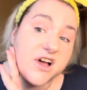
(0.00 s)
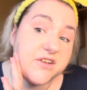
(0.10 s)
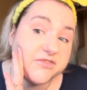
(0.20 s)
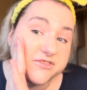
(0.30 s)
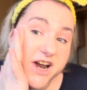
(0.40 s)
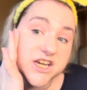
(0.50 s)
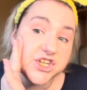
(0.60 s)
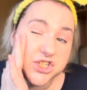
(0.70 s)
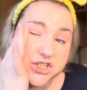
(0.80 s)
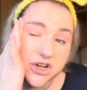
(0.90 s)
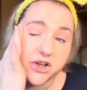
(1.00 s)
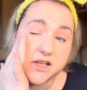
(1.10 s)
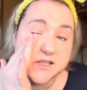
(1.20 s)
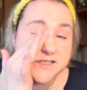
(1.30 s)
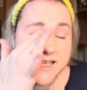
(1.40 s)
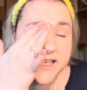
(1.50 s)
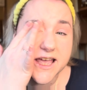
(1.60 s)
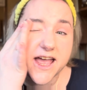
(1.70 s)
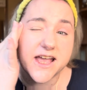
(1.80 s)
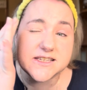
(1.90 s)
fresh like
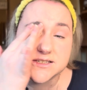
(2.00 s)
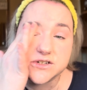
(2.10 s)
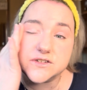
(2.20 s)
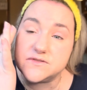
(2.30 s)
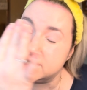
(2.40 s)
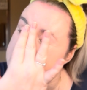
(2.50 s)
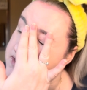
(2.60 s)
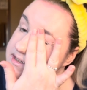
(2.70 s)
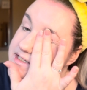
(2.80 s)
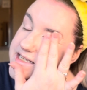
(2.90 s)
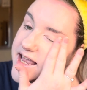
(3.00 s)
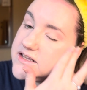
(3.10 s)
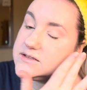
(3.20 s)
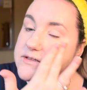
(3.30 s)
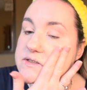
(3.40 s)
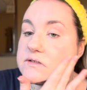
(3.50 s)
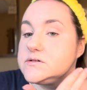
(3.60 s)
skincare sort of scent.